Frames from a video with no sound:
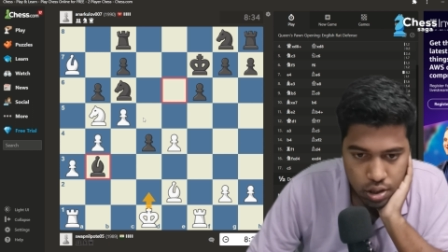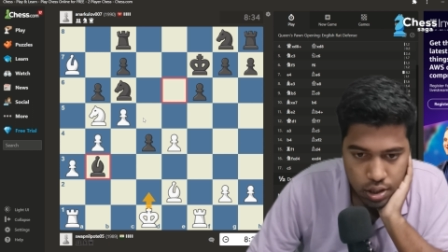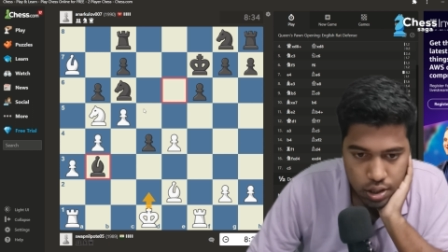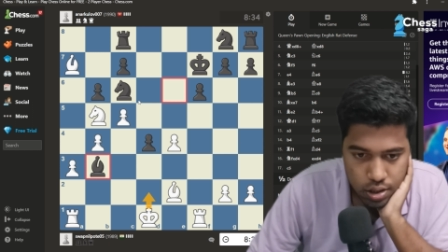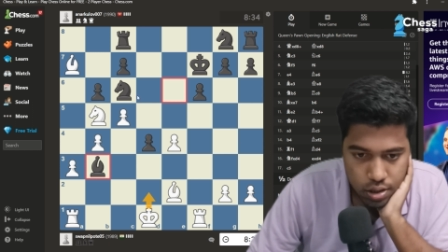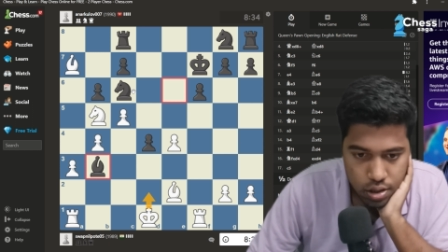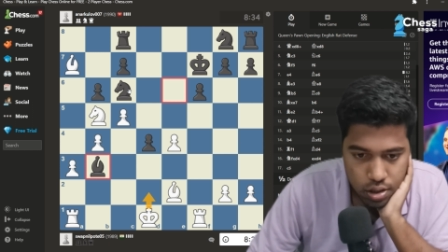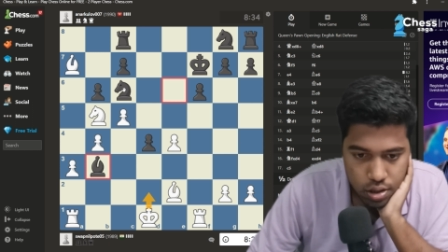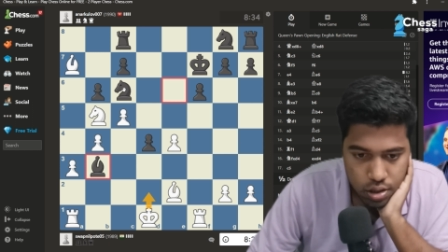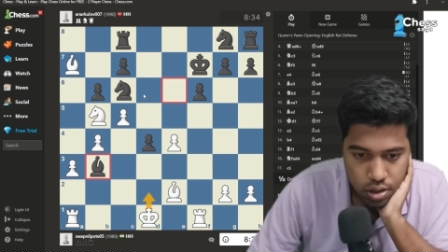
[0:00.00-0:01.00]
yes,
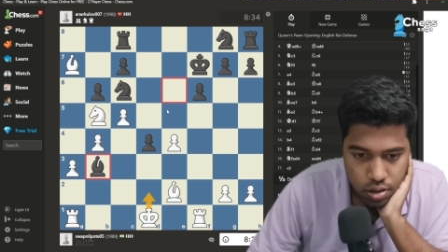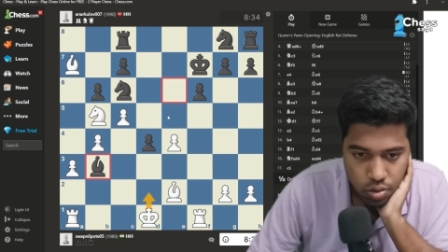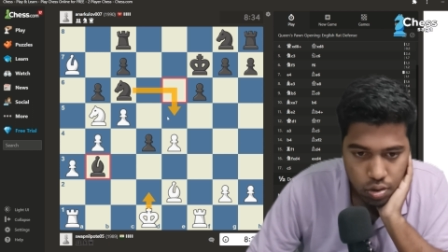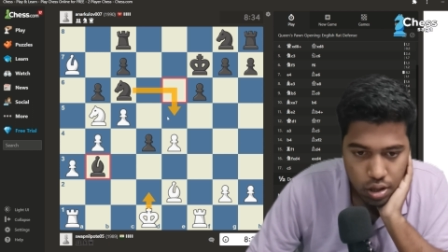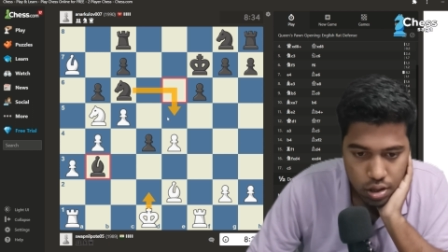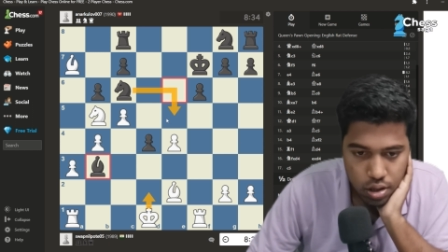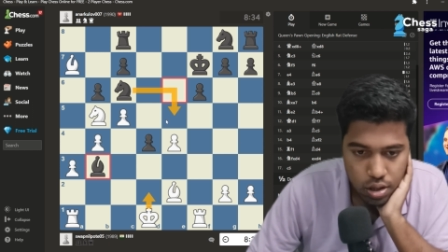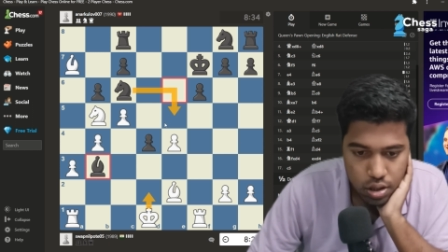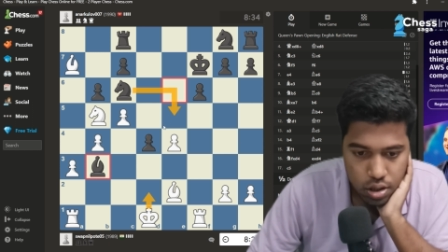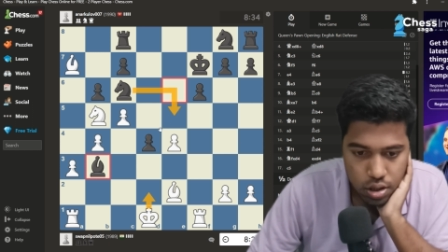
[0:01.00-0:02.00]
this. Okay,
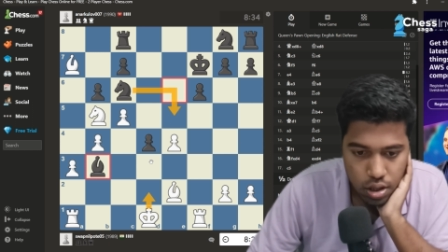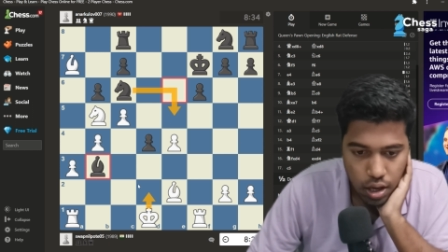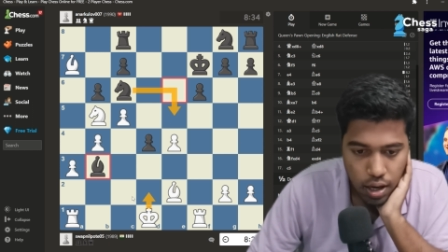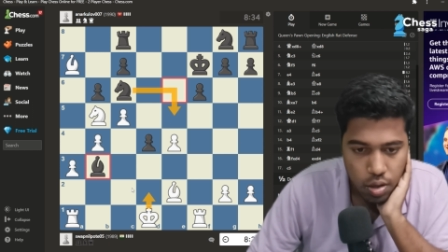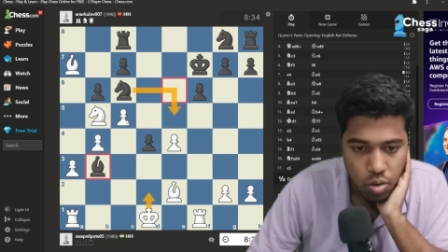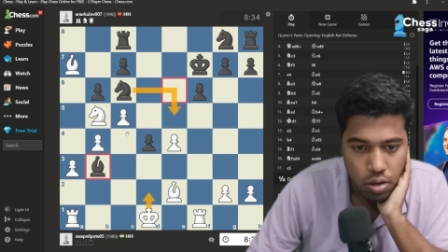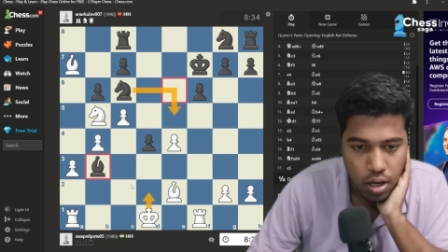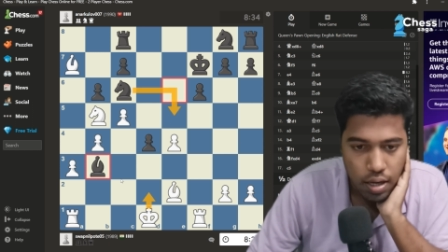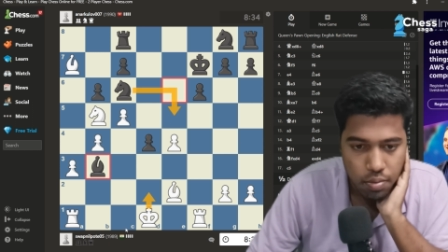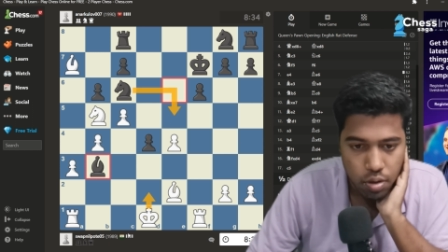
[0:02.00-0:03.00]
this I don't
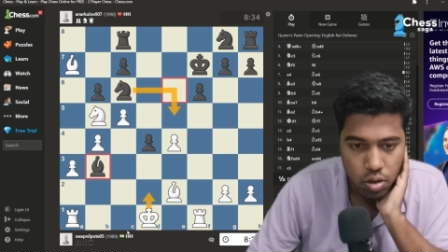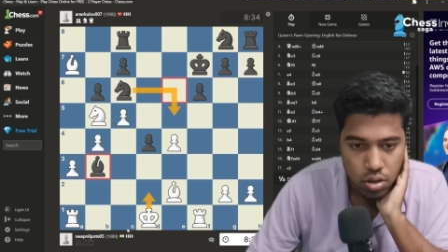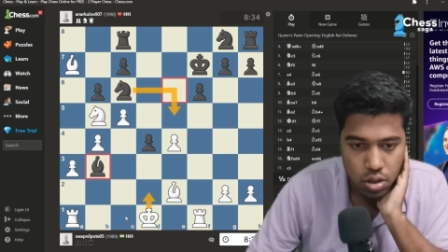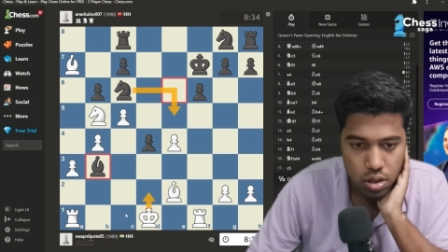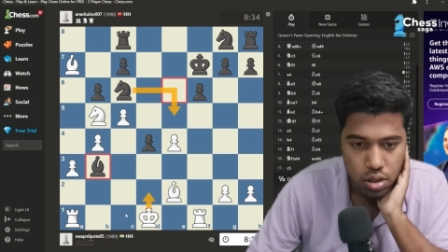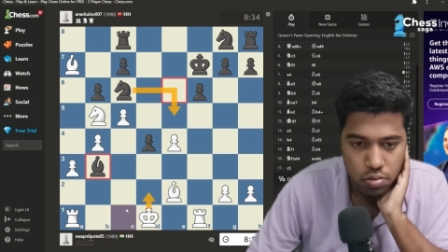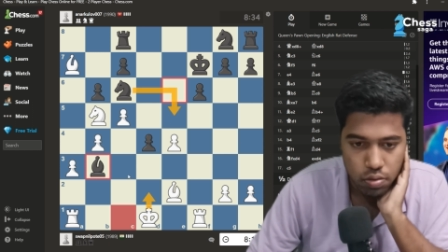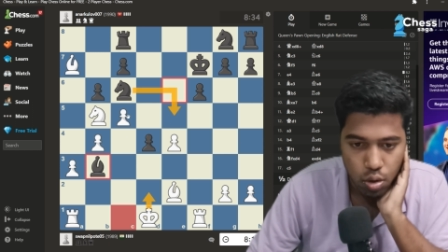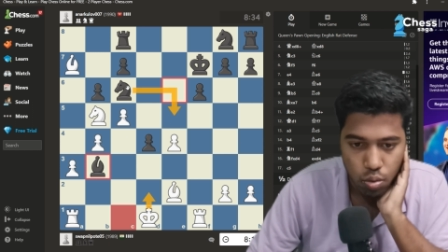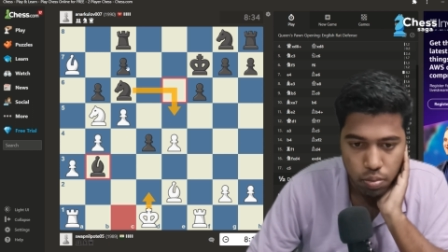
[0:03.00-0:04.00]
like because this
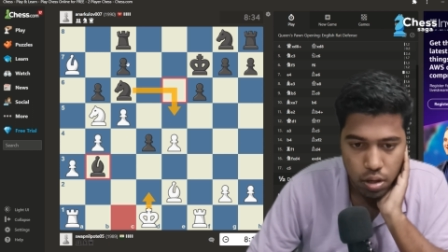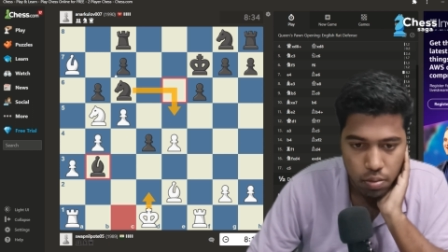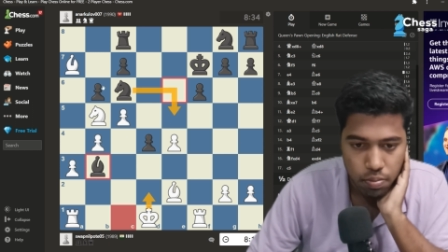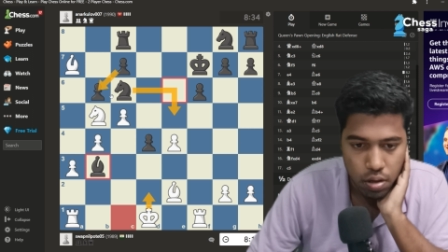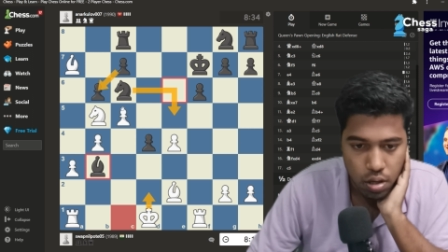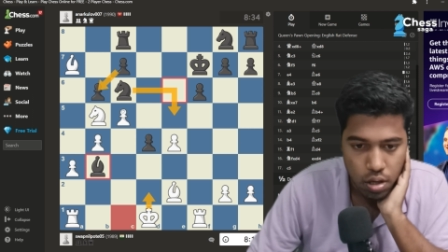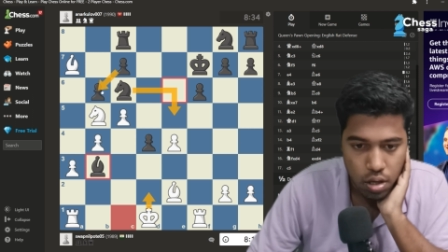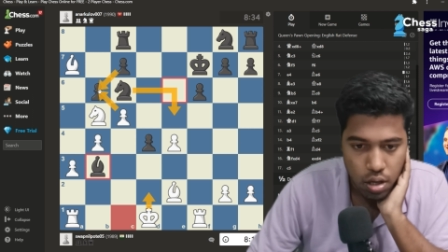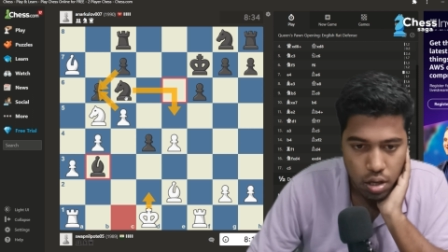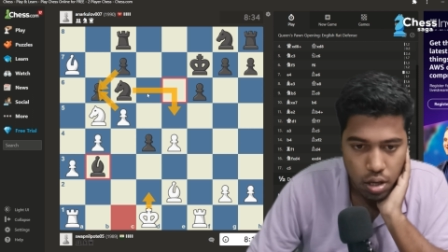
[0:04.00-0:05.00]
will open up,
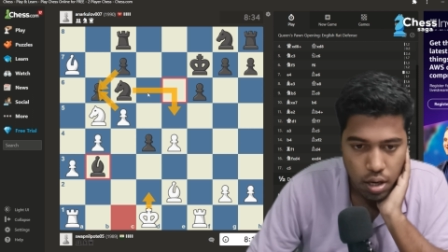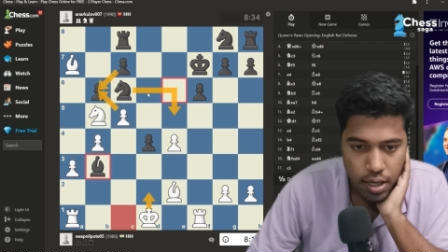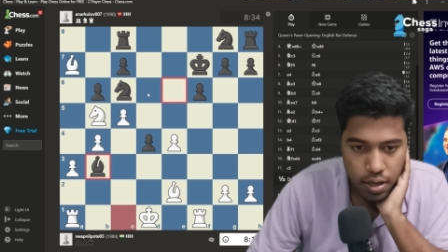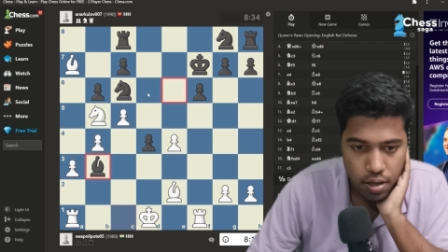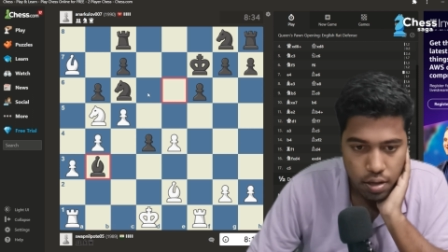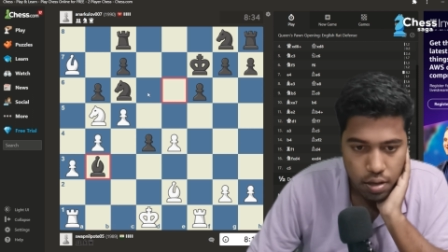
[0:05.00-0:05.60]
right?